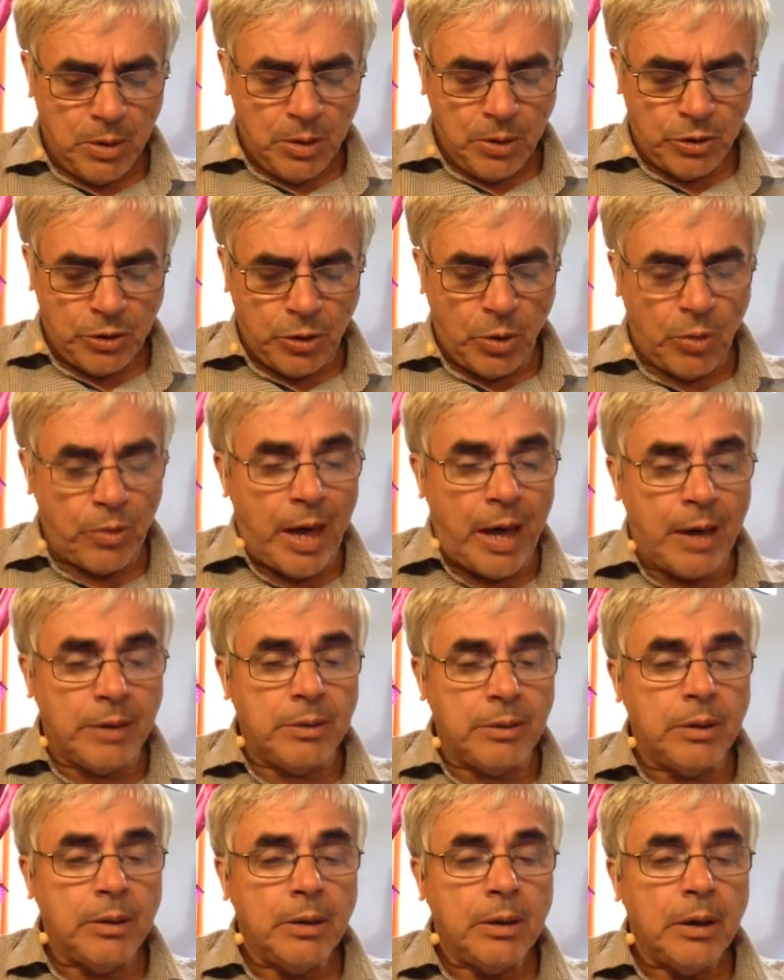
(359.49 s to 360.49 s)
so that
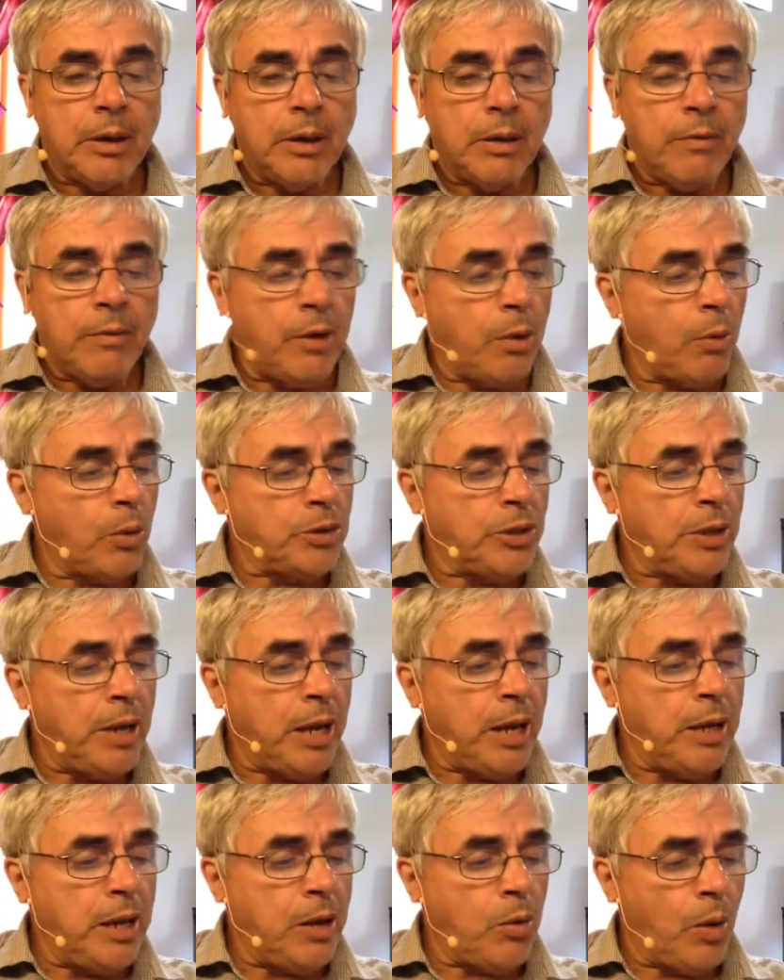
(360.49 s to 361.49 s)
there wasn't
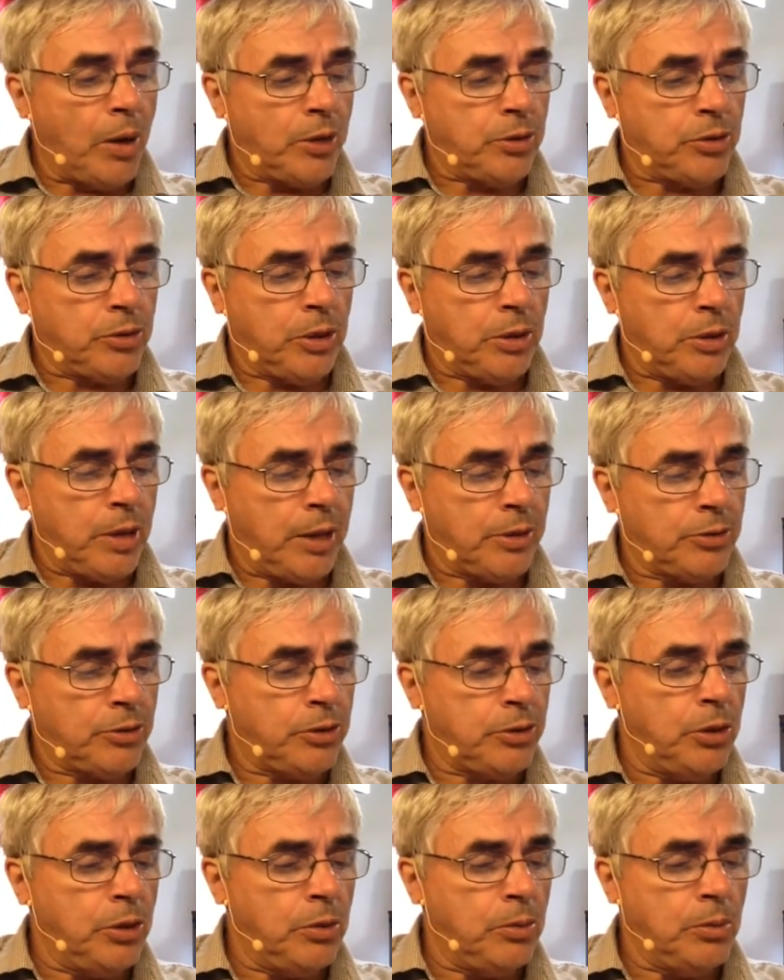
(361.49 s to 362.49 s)
any question as
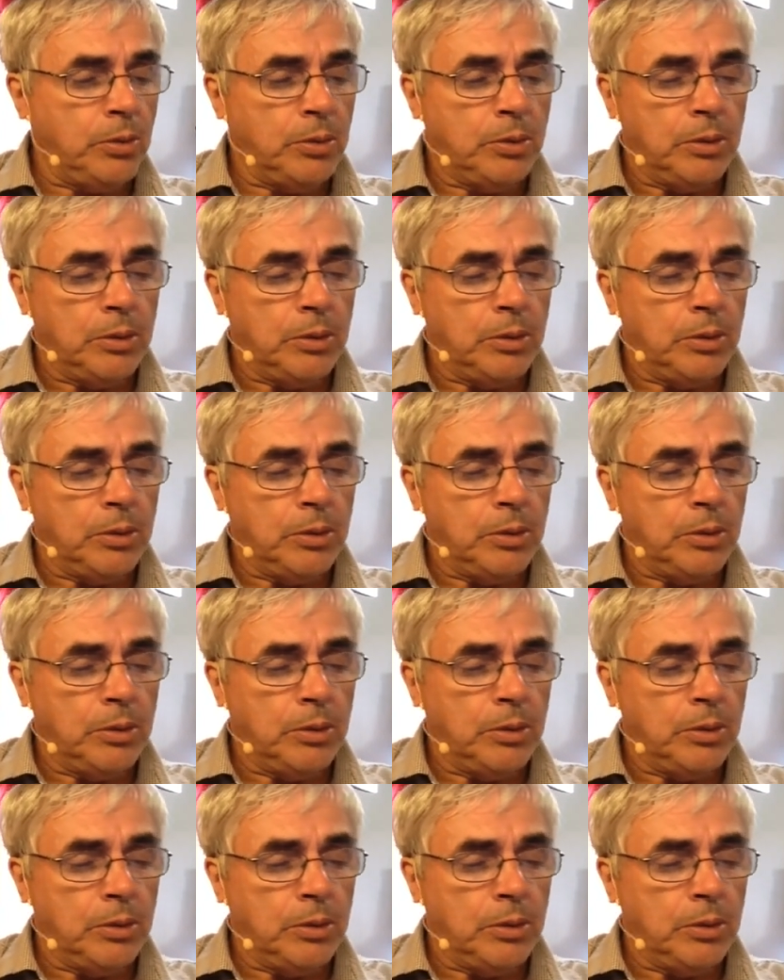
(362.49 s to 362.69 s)
to